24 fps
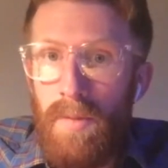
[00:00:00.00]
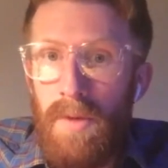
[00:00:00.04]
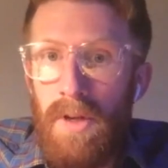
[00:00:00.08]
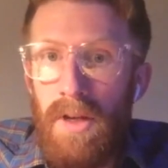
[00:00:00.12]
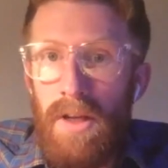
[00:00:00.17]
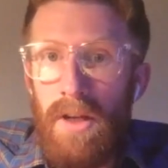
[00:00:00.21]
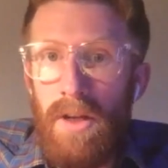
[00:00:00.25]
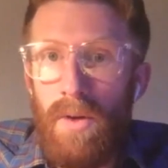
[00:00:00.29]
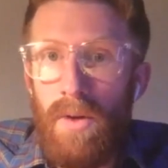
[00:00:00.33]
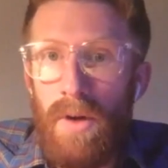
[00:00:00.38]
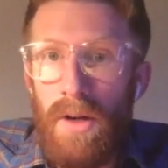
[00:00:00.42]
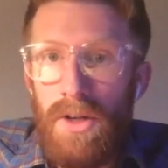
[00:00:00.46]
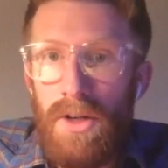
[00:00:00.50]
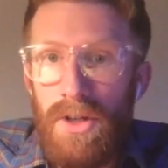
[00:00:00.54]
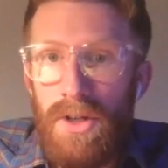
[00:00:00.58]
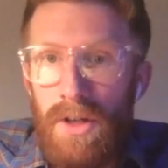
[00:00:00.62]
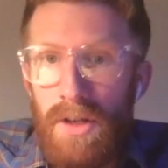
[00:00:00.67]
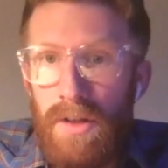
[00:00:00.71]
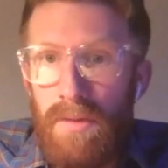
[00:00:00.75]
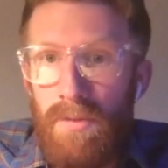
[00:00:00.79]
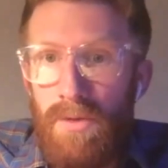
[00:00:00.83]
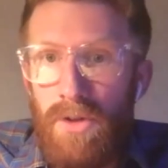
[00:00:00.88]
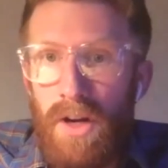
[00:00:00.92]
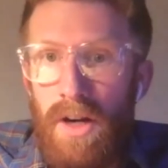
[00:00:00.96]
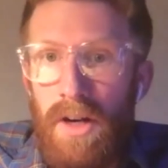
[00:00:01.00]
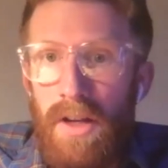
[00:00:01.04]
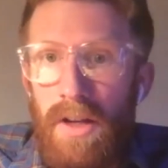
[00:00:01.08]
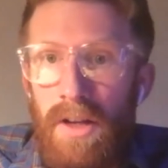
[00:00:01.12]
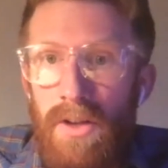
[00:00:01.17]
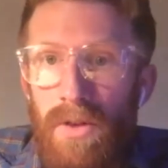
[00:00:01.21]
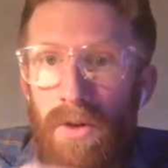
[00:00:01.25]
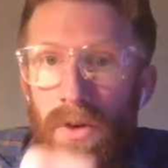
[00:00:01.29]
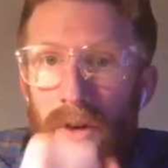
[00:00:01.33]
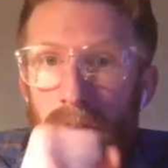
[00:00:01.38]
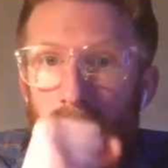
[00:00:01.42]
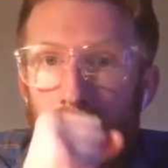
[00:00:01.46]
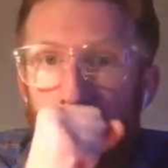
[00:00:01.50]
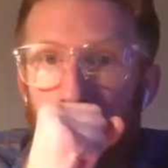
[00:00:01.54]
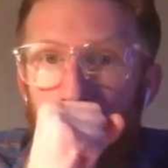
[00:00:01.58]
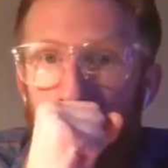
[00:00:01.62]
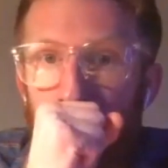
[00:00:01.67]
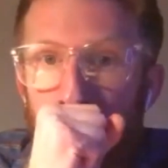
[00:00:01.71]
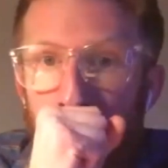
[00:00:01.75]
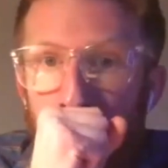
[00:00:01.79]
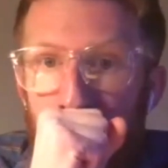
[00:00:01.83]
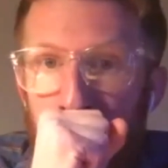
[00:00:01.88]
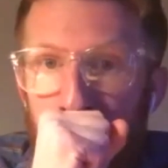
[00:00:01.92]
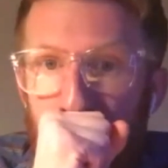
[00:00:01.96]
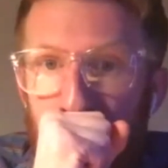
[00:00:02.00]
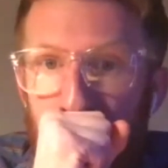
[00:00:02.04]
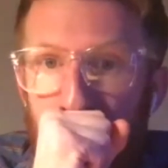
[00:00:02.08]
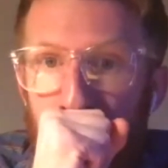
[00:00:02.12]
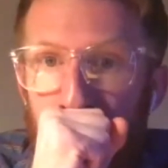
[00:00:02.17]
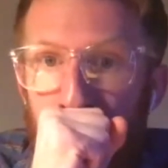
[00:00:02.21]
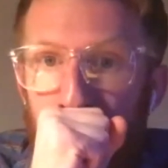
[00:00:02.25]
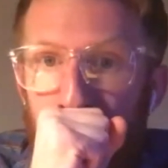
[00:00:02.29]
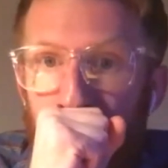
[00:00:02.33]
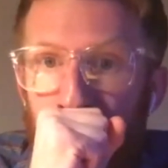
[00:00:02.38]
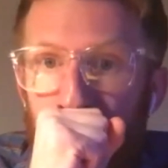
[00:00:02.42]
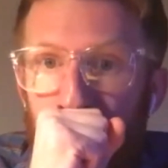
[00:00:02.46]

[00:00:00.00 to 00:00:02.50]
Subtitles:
many questions. I'm trying to get to a couple here.